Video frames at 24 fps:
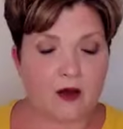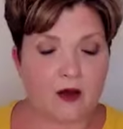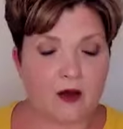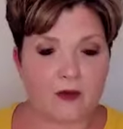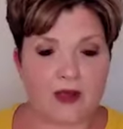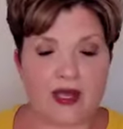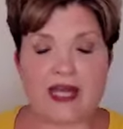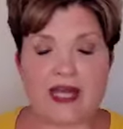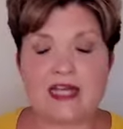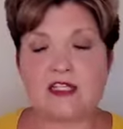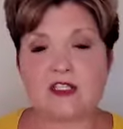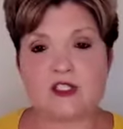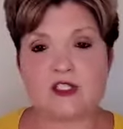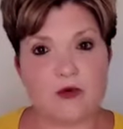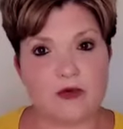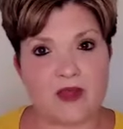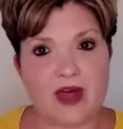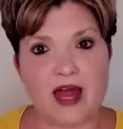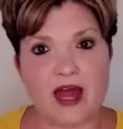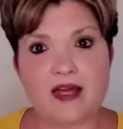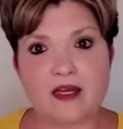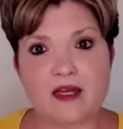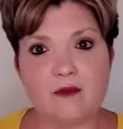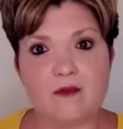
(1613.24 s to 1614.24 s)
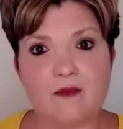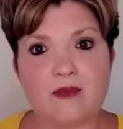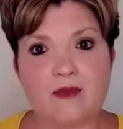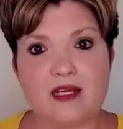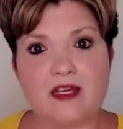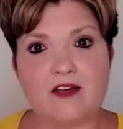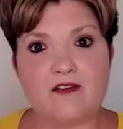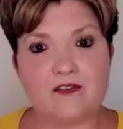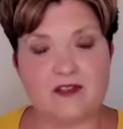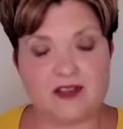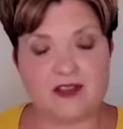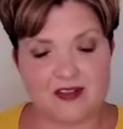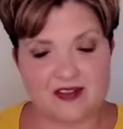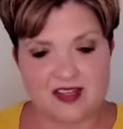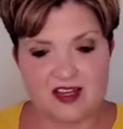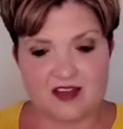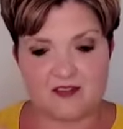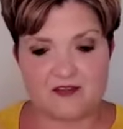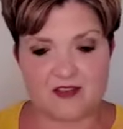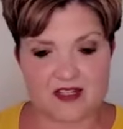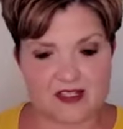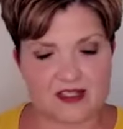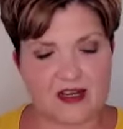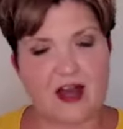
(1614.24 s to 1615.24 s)
Okay, so okay. that can be if it,
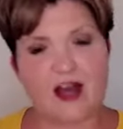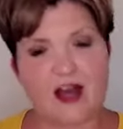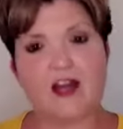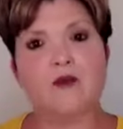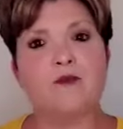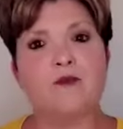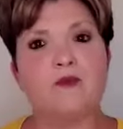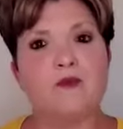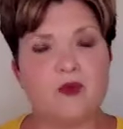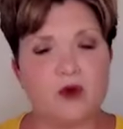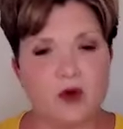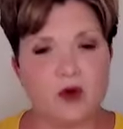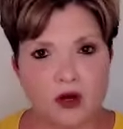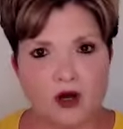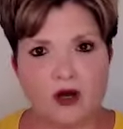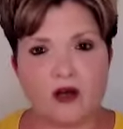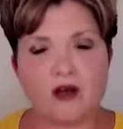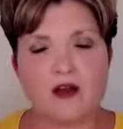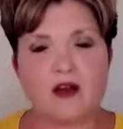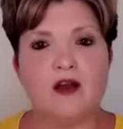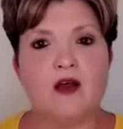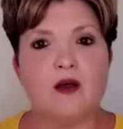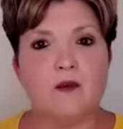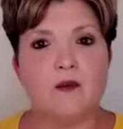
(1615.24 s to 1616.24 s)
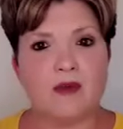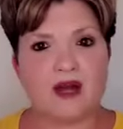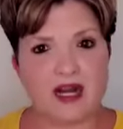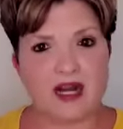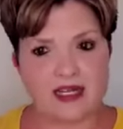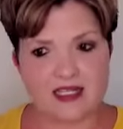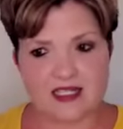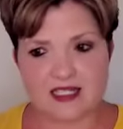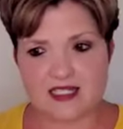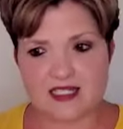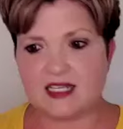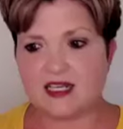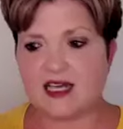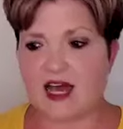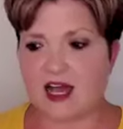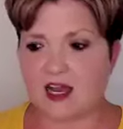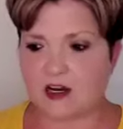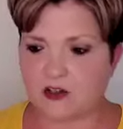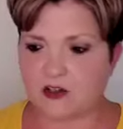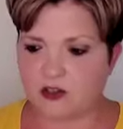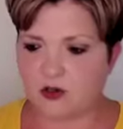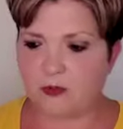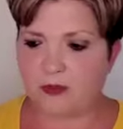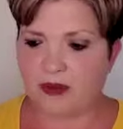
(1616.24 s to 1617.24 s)
if it's not a book, but I see
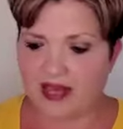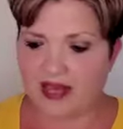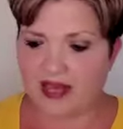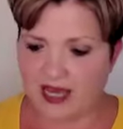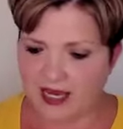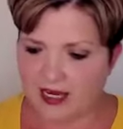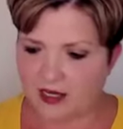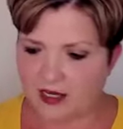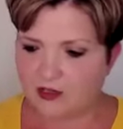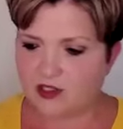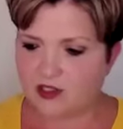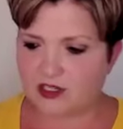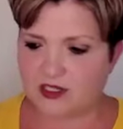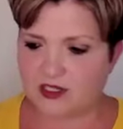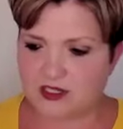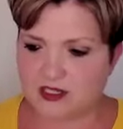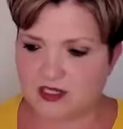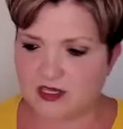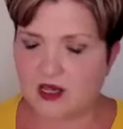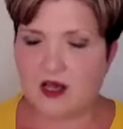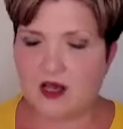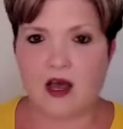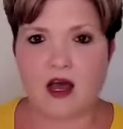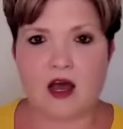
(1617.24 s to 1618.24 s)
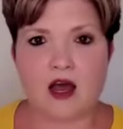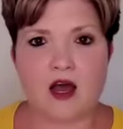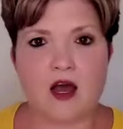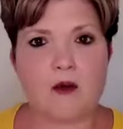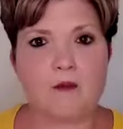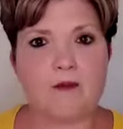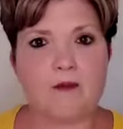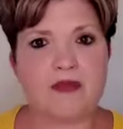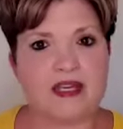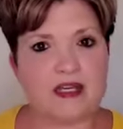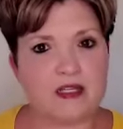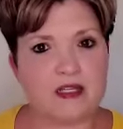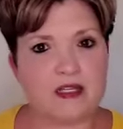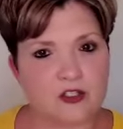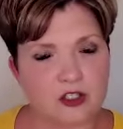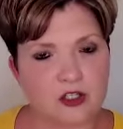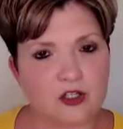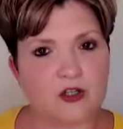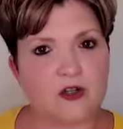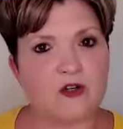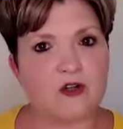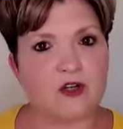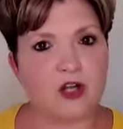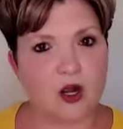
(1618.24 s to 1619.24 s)
actual pages um, being
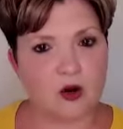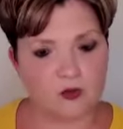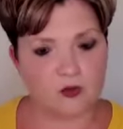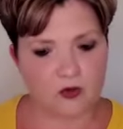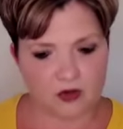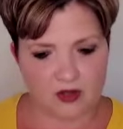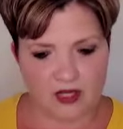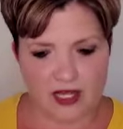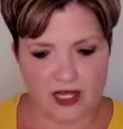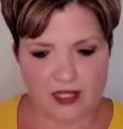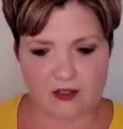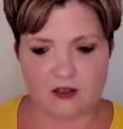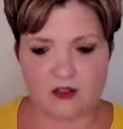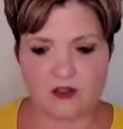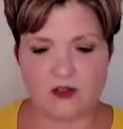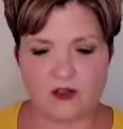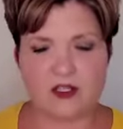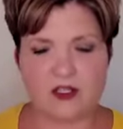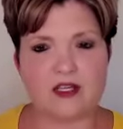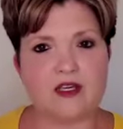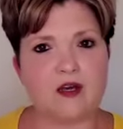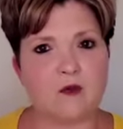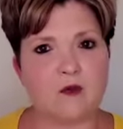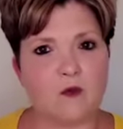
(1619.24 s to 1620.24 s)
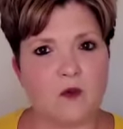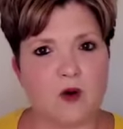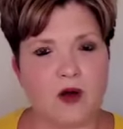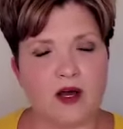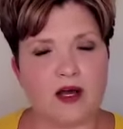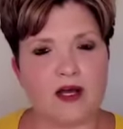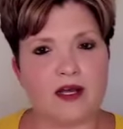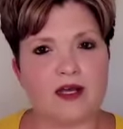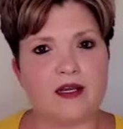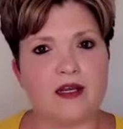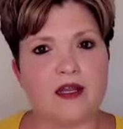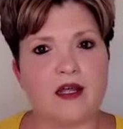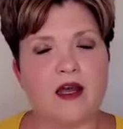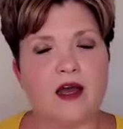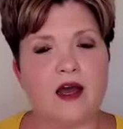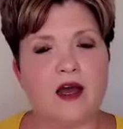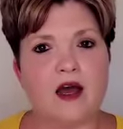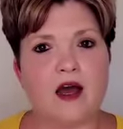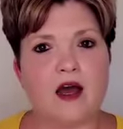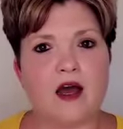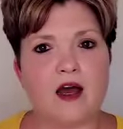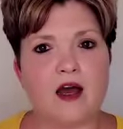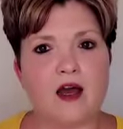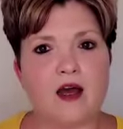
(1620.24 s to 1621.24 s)
turned over, like looking at one
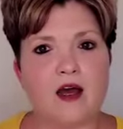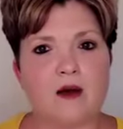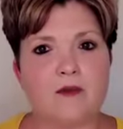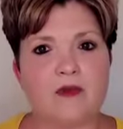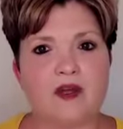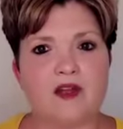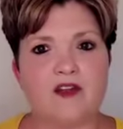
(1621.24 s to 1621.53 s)
um,